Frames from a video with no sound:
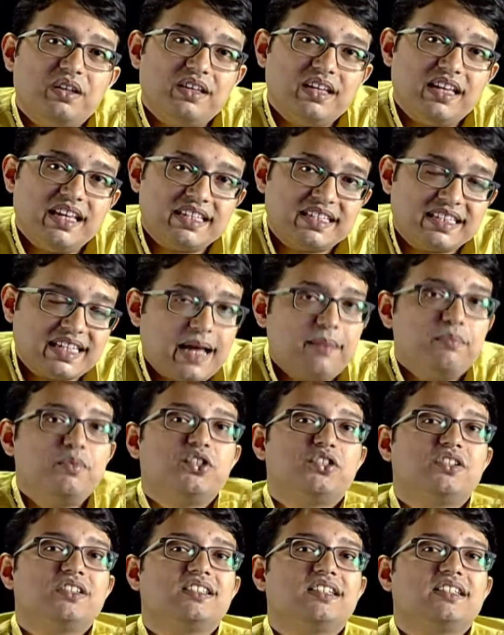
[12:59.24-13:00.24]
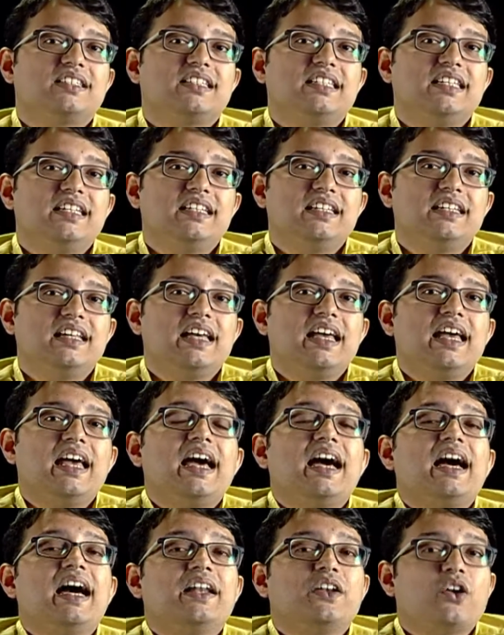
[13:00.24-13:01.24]
establishes a scene
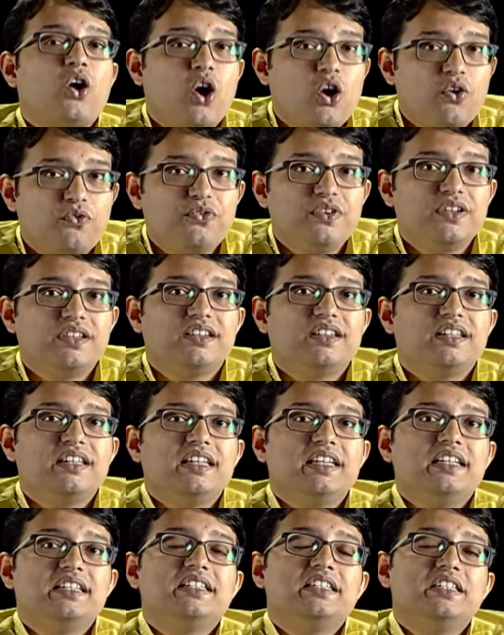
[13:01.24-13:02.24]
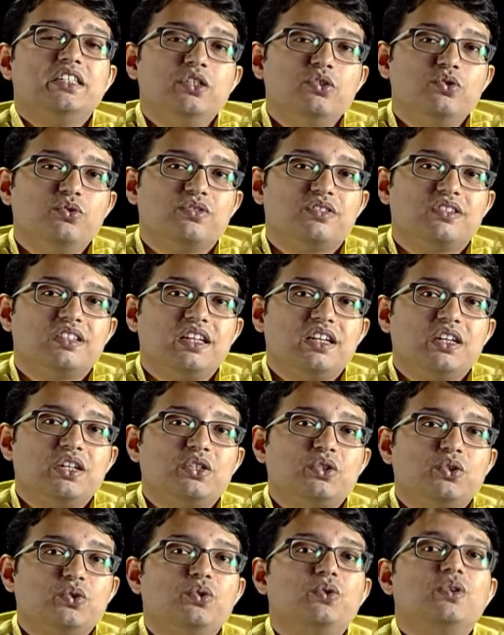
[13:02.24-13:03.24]
and often is used
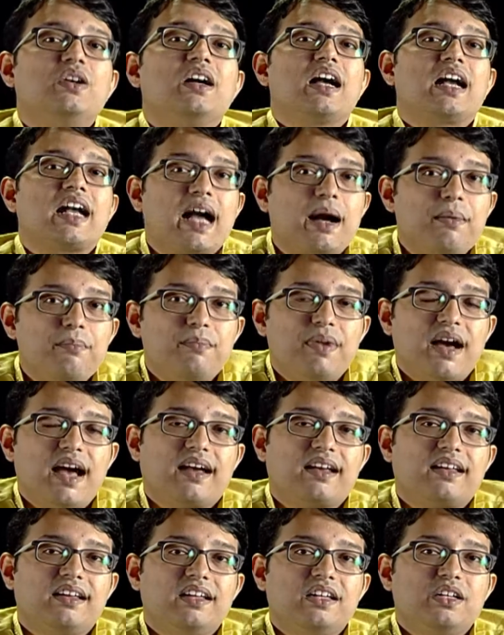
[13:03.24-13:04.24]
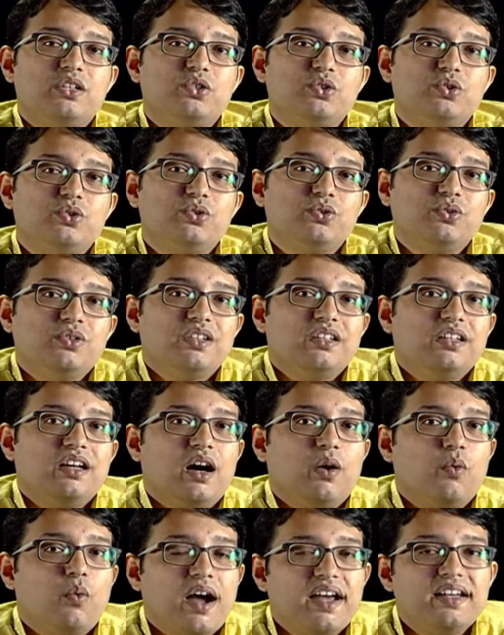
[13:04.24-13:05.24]
to come back to
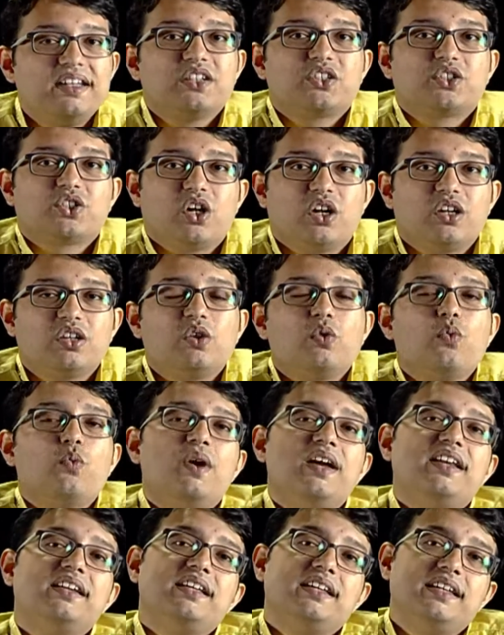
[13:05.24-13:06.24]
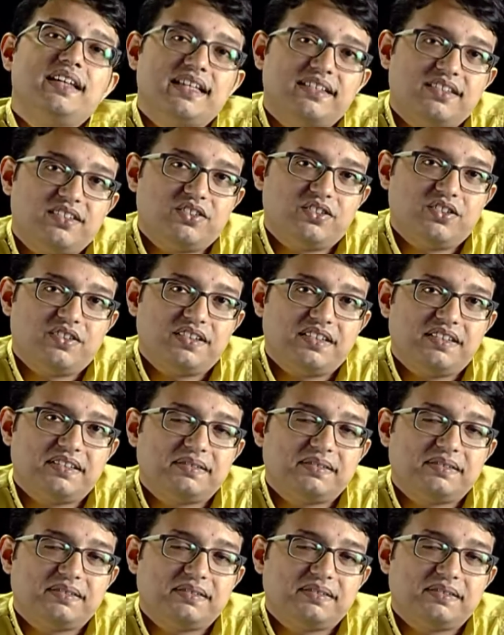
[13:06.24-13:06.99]
a wider shot when necessary.